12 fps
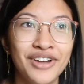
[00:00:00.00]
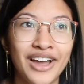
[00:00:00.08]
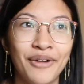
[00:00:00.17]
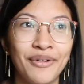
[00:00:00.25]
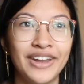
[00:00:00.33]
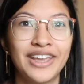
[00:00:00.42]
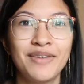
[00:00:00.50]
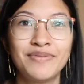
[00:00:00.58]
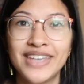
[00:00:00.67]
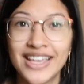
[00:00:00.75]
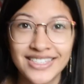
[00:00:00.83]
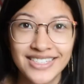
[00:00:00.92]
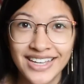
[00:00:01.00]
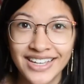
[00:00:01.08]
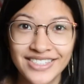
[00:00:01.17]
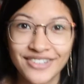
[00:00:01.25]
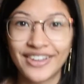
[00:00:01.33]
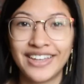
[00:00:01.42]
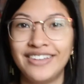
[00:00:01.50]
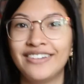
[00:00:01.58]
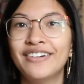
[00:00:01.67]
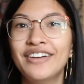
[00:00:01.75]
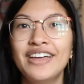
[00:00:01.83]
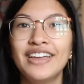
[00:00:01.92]
I want to keep testing, so can
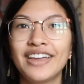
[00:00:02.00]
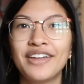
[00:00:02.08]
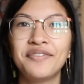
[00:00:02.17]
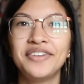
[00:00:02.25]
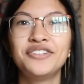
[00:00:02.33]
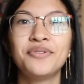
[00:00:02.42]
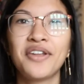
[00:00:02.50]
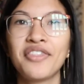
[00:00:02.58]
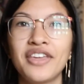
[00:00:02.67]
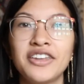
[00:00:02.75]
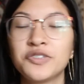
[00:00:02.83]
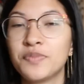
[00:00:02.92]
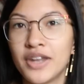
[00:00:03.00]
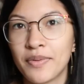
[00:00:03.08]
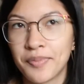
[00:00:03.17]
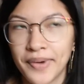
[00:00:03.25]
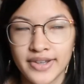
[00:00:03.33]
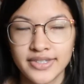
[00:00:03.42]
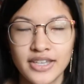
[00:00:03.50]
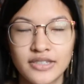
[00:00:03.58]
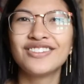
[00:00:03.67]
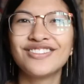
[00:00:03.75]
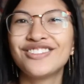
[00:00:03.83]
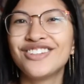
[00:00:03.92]
we do anything to speed up the process?
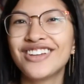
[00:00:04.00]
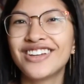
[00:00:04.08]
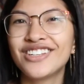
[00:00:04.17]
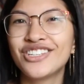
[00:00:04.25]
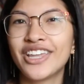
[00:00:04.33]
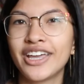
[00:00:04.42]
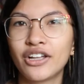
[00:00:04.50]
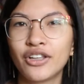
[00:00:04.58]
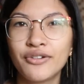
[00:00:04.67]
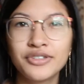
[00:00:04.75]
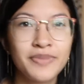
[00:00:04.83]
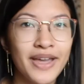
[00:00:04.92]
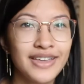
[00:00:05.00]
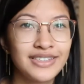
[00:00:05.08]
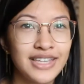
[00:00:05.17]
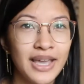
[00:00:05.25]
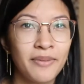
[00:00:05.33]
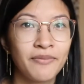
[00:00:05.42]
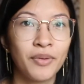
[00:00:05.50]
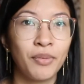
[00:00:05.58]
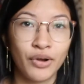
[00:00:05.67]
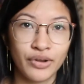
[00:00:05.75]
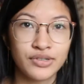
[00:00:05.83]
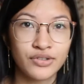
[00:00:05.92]
She could like close my exam from
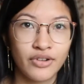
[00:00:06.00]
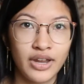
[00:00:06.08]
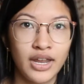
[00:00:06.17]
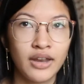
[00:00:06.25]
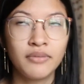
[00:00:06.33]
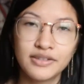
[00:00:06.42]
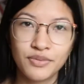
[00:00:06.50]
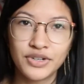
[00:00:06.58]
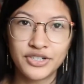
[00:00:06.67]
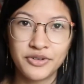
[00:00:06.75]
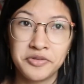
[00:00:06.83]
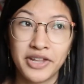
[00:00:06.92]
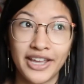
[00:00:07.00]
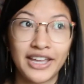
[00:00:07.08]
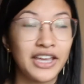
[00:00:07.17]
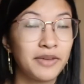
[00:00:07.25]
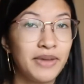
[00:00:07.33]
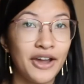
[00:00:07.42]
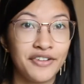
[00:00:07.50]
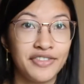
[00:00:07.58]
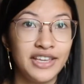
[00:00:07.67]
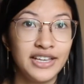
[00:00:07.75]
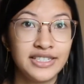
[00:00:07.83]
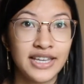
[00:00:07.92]
her screen, which would like kick me out of
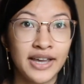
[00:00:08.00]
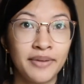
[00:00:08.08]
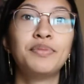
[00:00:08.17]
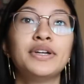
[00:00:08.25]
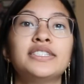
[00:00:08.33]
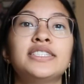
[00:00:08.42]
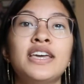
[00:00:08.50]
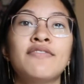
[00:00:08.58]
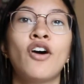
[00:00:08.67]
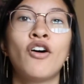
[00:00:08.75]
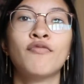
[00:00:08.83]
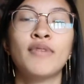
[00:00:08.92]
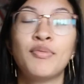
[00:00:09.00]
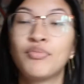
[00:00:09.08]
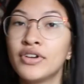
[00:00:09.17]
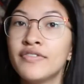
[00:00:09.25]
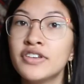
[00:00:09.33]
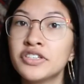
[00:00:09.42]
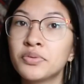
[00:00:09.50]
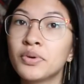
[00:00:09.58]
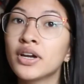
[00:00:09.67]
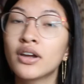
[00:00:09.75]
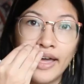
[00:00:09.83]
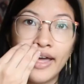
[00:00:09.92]
the exam, but save all of my previous
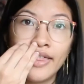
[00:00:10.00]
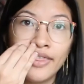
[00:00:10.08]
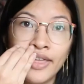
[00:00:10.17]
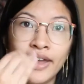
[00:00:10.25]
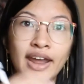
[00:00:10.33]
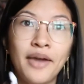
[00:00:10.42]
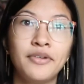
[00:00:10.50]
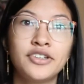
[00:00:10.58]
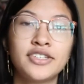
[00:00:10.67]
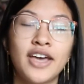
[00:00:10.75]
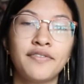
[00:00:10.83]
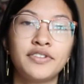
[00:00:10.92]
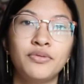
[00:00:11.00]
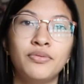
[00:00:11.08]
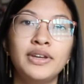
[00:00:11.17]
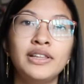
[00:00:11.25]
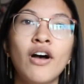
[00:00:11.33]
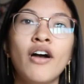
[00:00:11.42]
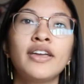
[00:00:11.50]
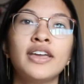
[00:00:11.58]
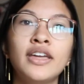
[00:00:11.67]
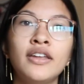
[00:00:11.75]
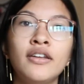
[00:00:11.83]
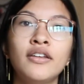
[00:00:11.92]
work, and then I would just have to re-log
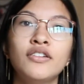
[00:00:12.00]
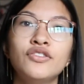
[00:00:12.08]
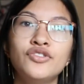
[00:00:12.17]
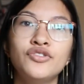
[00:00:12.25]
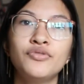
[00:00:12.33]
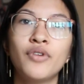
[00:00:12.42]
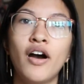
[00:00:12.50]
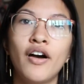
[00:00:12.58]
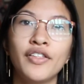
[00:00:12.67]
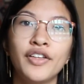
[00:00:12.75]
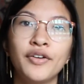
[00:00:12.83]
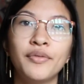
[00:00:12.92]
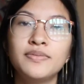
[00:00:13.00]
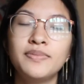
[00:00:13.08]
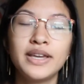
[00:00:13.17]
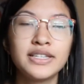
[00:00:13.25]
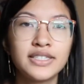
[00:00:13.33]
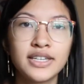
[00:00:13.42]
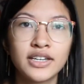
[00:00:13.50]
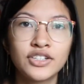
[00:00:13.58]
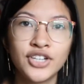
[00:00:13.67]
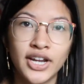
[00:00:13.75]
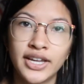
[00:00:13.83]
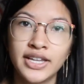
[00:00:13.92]
in, do all the basic
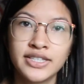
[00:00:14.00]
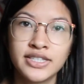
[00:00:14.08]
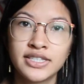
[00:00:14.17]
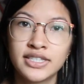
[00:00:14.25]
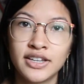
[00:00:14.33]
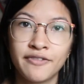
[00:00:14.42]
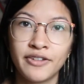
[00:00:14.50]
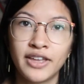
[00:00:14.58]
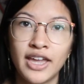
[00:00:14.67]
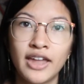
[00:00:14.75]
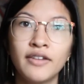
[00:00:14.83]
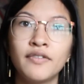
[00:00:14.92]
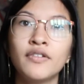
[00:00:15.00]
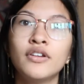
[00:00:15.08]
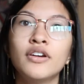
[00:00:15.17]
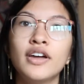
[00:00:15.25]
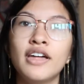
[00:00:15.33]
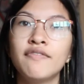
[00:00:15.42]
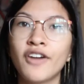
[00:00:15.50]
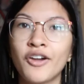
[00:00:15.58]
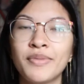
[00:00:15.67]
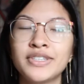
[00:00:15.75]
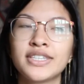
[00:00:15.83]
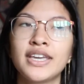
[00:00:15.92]
check-in stuff again,
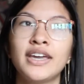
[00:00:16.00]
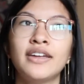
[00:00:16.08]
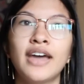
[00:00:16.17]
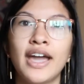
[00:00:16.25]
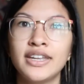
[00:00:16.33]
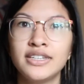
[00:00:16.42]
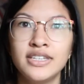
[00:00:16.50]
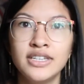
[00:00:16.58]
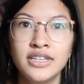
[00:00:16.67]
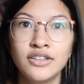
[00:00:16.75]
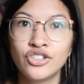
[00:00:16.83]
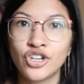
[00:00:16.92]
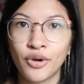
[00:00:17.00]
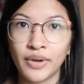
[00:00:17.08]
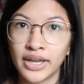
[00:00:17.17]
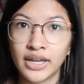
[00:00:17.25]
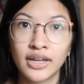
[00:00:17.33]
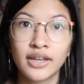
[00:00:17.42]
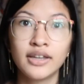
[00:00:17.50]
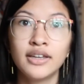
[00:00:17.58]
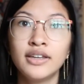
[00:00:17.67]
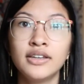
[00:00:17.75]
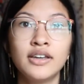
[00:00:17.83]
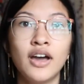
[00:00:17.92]
environment scan, ID, showing,
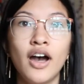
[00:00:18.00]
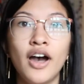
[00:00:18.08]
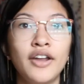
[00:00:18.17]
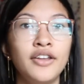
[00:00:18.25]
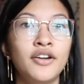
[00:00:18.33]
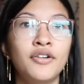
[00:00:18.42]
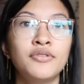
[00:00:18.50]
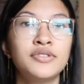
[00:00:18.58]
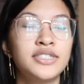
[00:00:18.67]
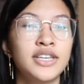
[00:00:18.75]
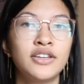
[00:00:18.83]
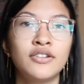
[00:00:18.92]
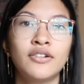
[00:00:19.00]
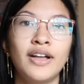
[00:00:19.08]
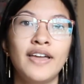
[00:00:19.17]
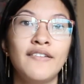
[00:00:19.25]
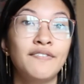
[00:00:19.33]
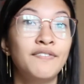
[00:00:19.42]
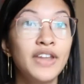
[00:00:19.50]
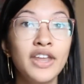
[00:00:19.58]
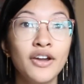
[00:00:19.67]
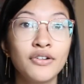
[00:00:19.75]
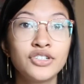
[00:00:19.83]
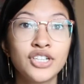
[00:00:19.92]
audio, signal, and
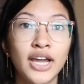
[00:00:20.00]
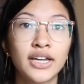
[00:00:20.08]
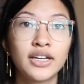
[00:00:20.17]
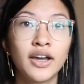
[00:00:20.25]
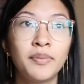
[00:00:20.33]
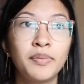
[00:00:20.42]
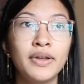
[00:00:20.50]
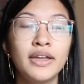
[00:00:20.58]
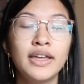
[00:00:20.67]
video checkup.